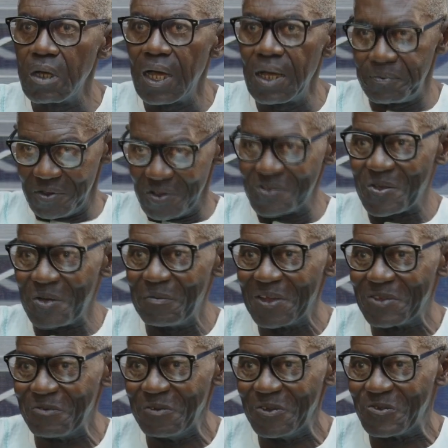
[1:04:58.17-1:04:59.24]
I hope it doesn't come out
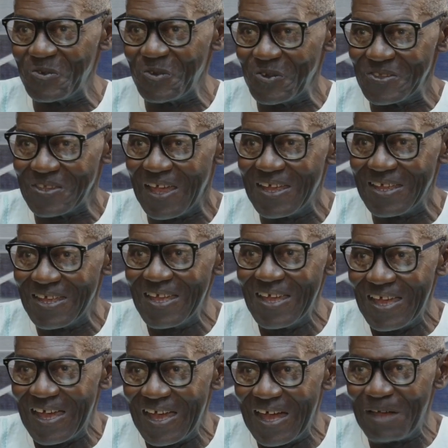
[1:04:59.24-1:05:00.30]
to be true because
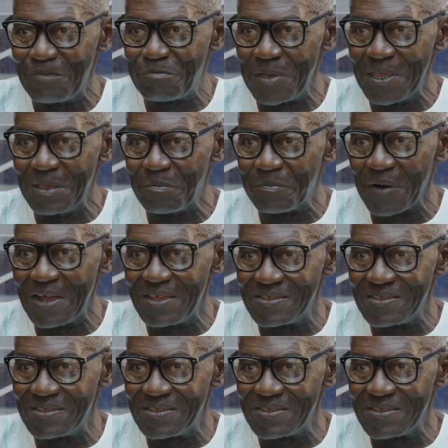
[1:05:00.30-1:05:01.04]
I'll pay the price